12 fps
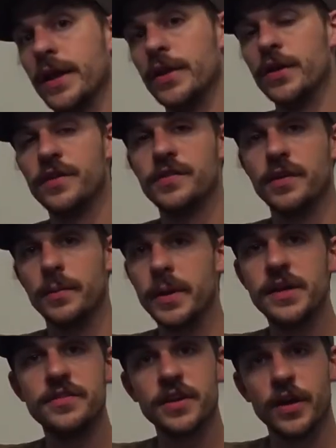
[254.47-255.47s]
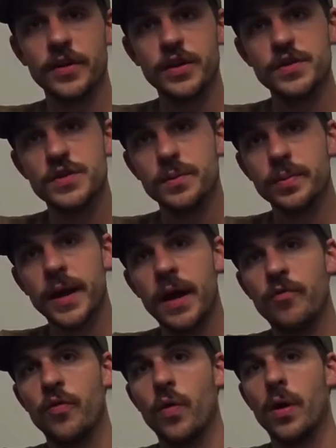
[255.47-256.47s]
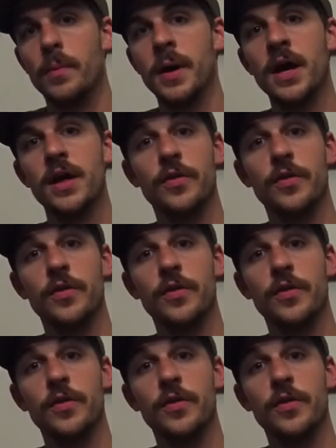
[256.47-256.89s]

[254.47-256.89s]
and looks amazing on the YouTube platform,